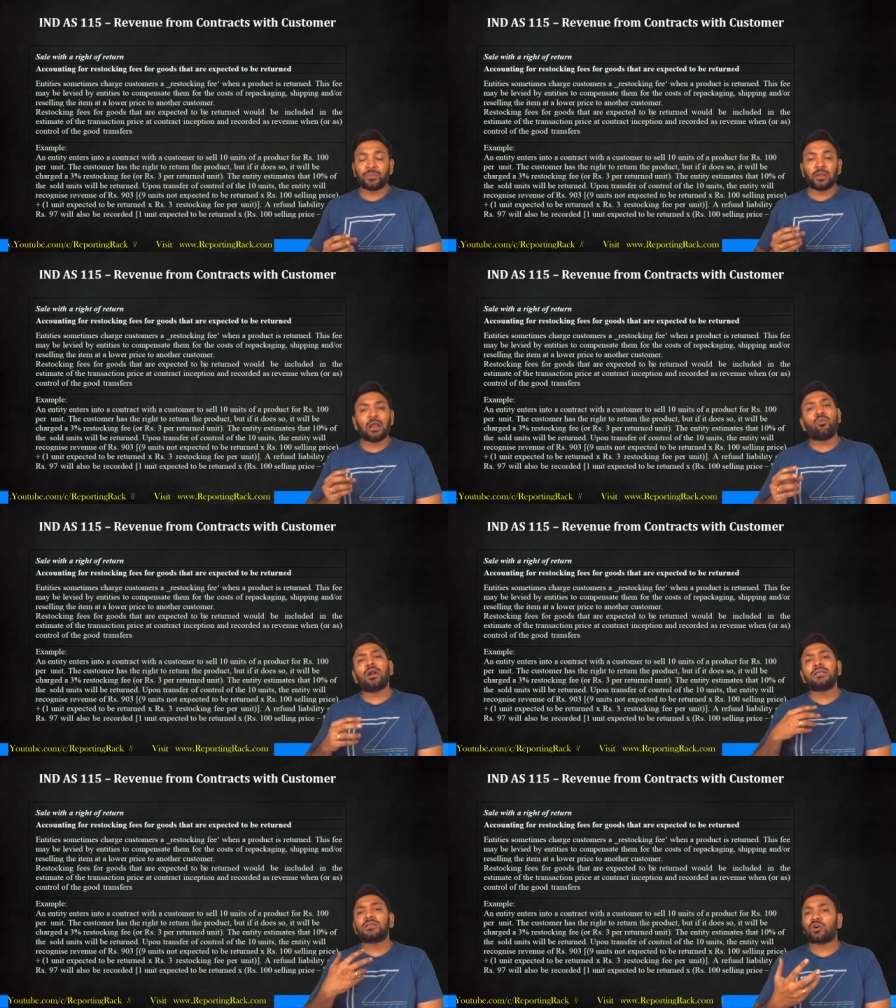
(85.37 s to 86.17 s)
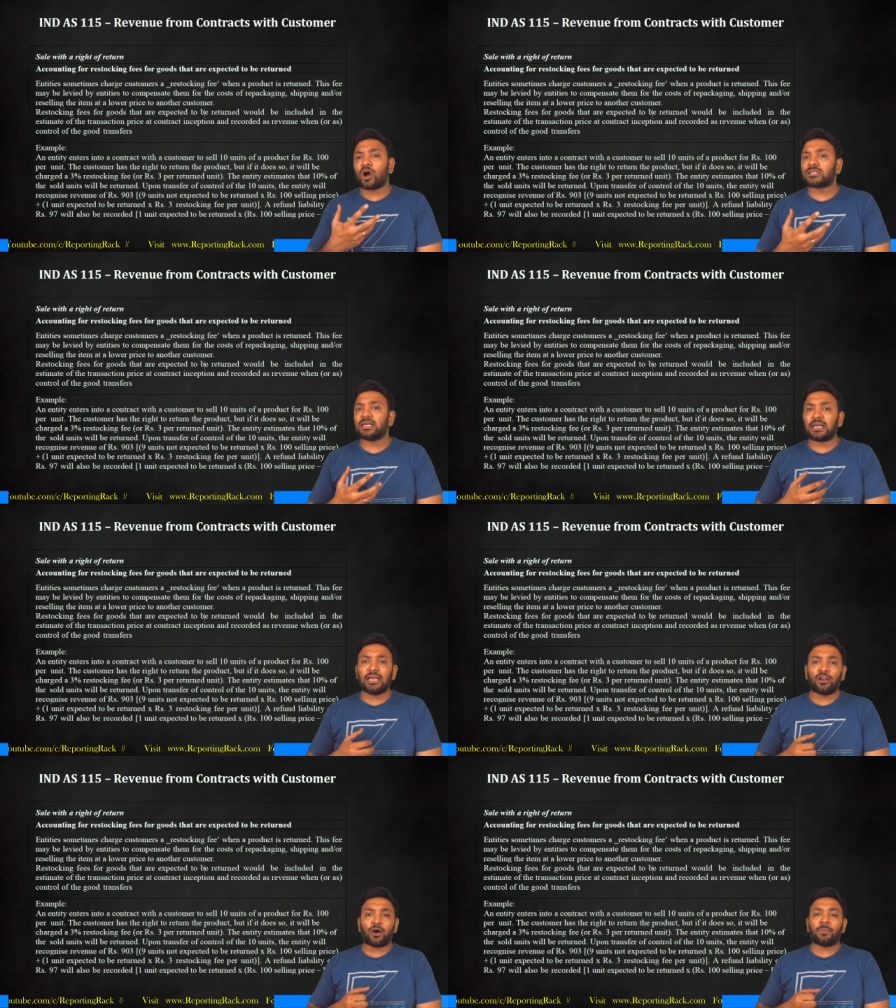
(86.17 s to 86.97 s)
Now, what is a cost that
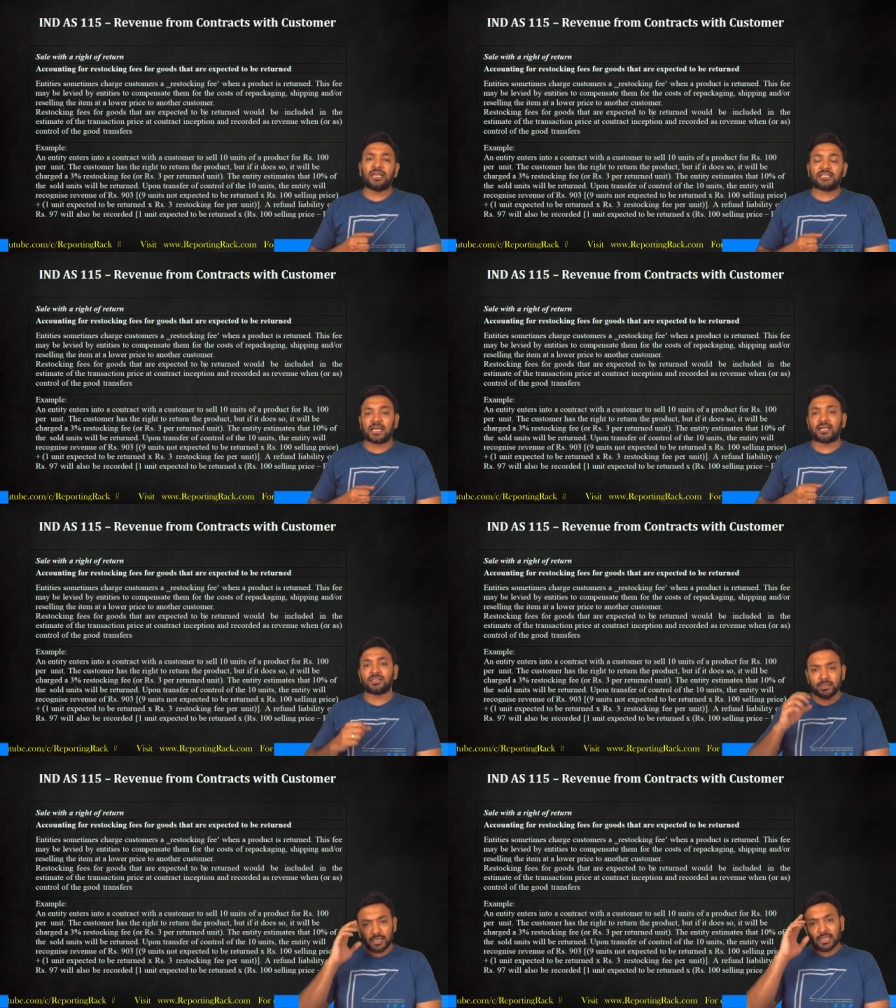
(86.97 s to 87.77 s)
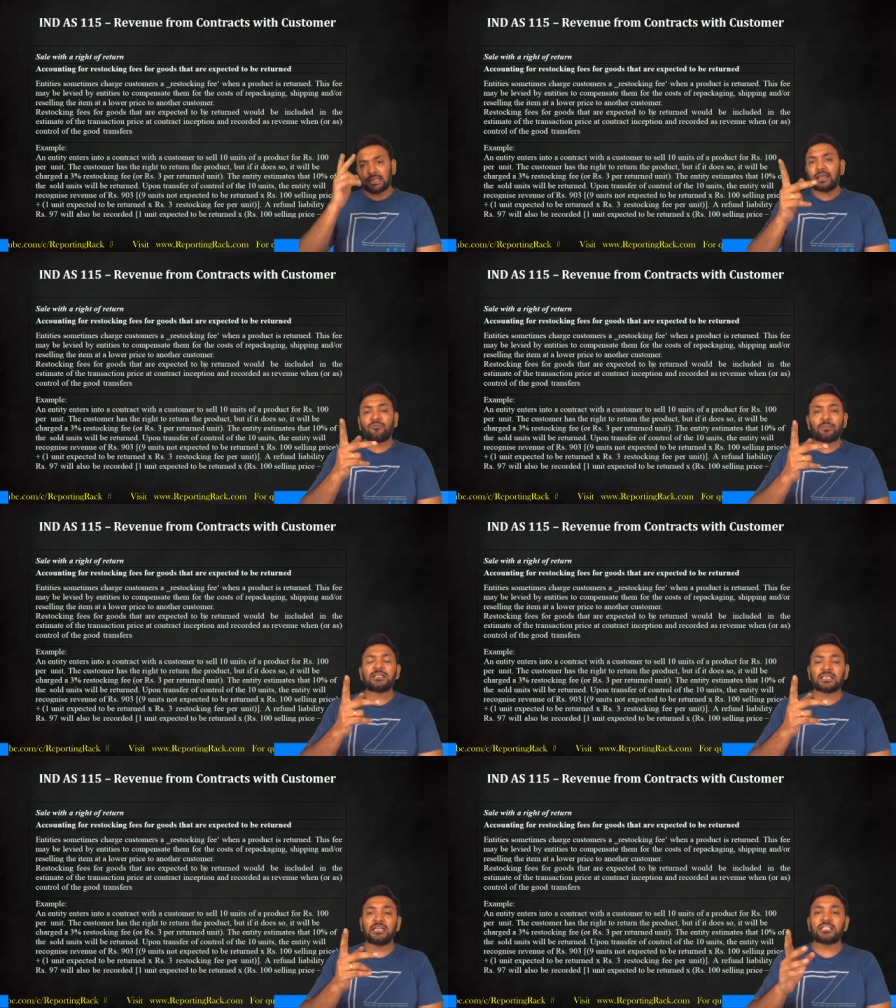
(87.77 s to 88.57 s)
he'll normally charge? Think from a
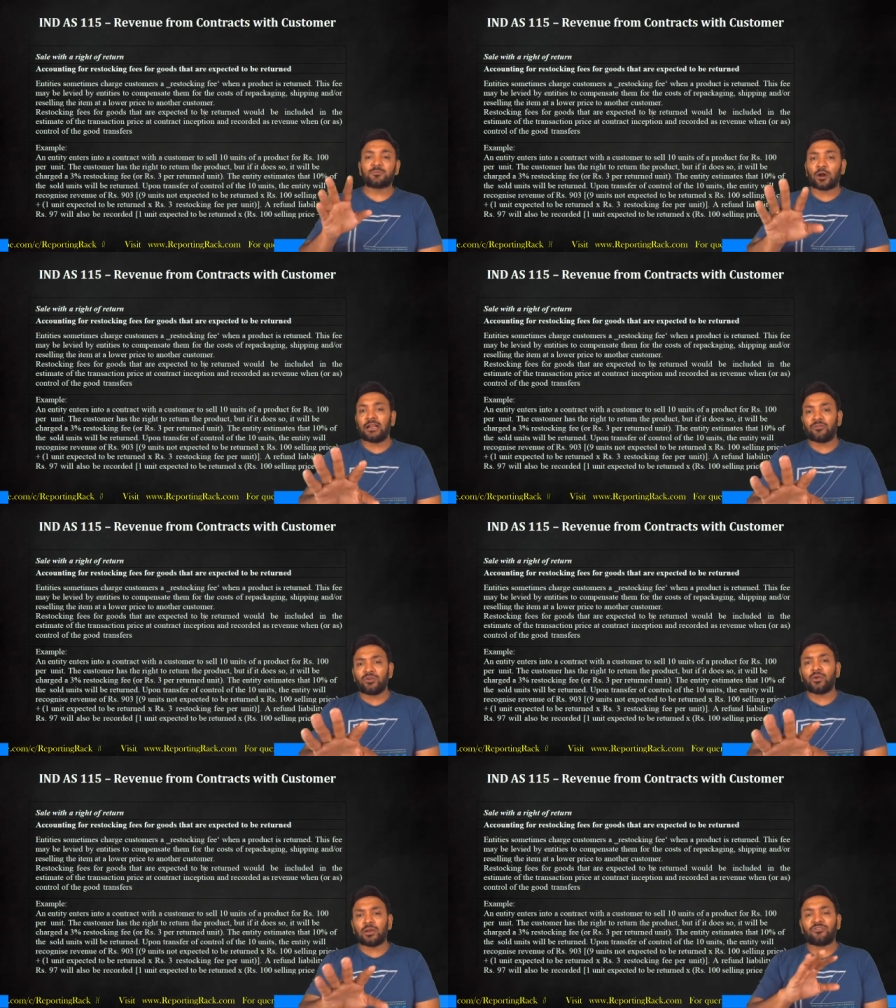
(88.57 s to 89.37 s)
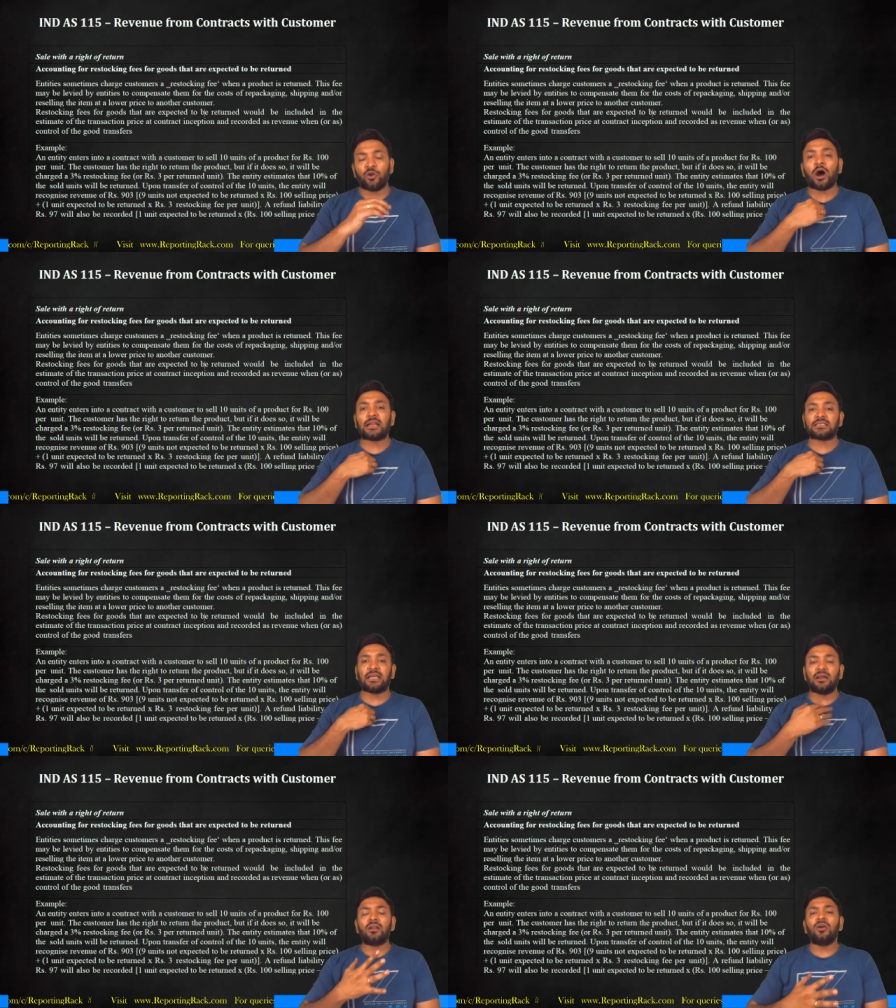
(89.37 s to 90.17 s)
seller's point of view. If you are a
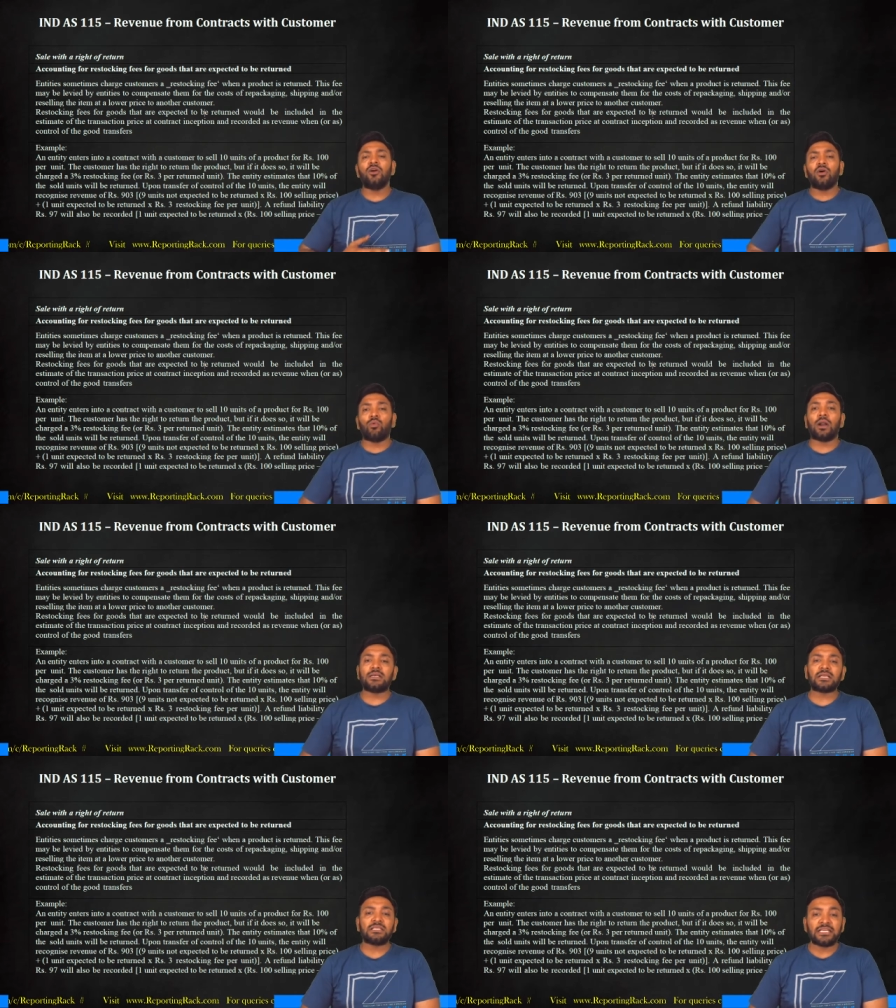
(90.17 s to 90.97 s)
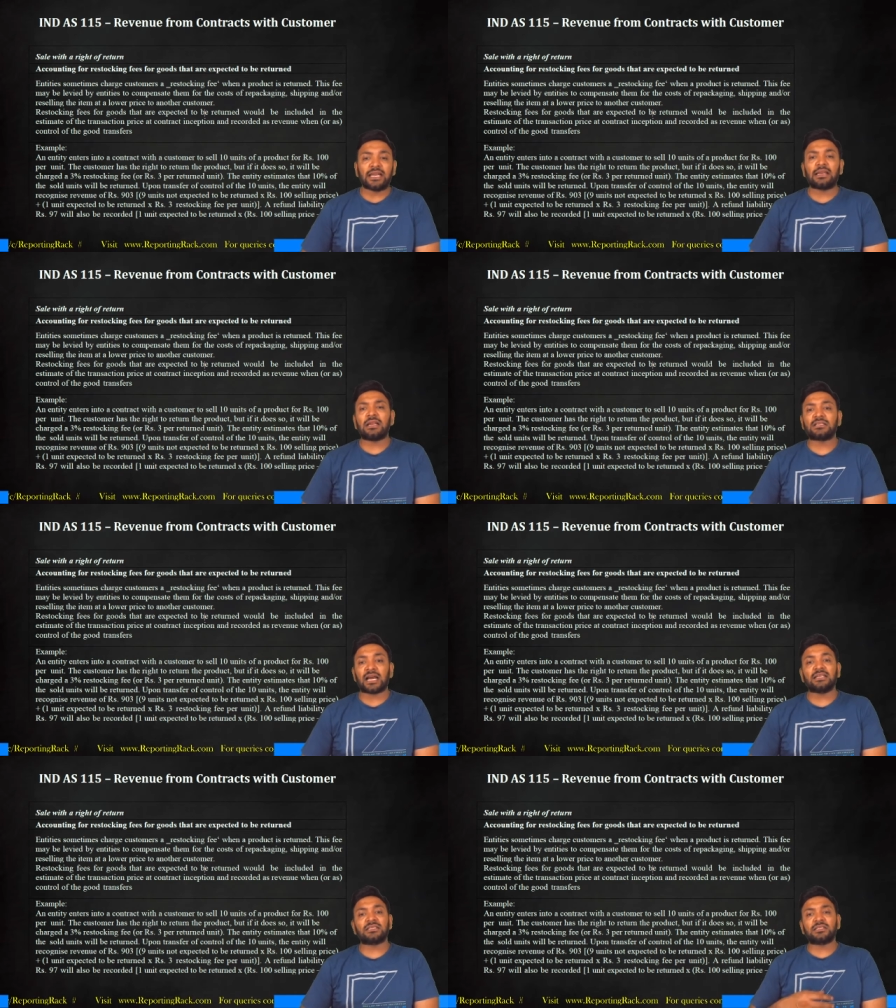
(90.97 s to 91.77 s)
seller, what is the general
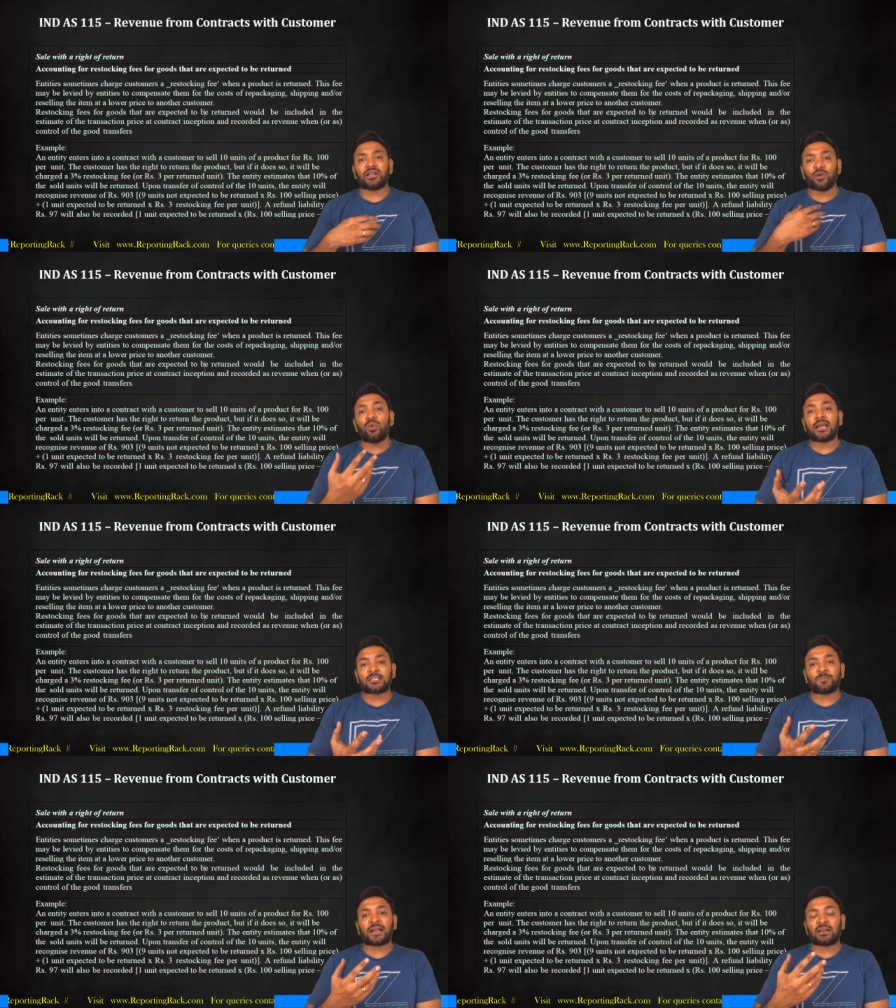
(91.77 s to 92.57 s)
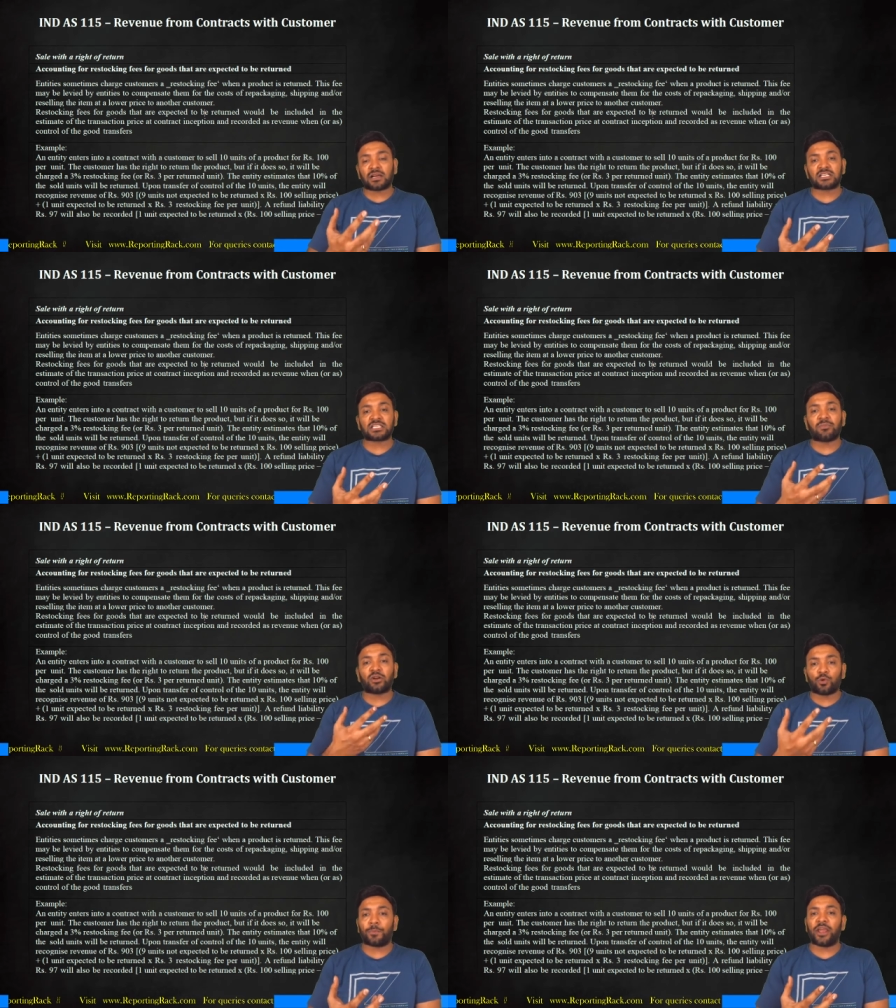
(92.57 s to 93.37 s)
charges that you expect a customer
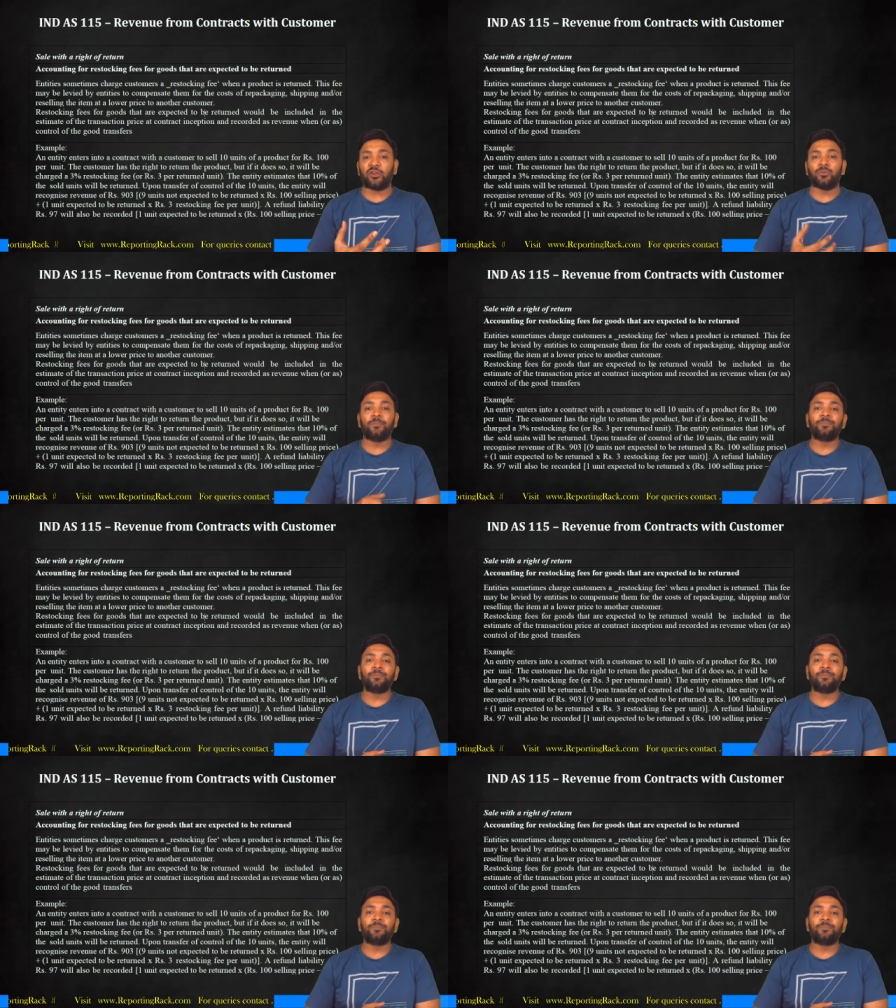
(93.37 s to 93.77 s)
to pay you?